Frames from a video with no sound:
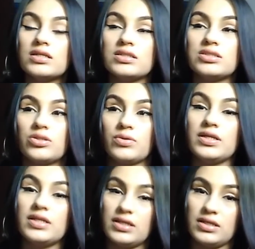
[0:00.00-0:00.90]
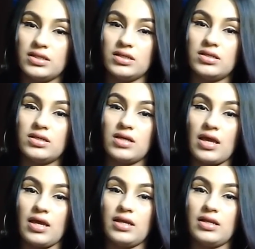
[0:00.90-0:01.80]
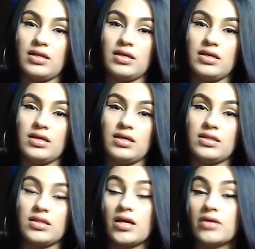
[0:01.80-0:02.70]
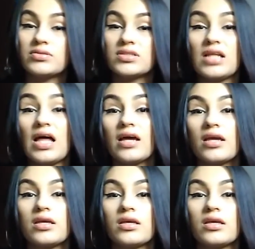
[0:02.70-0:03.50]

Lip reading: So he did, and he thought it was a lie.